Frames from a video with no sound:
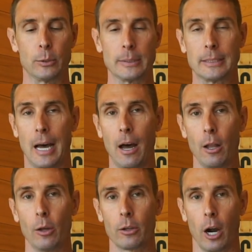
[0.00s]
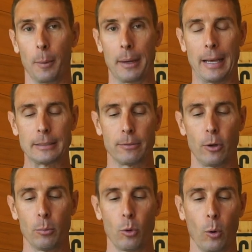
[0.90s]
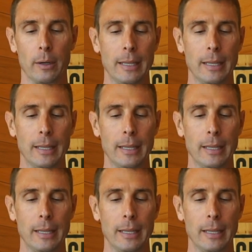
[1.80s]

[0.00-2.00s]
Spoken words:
So it's not hollow carbon, it has a foam core,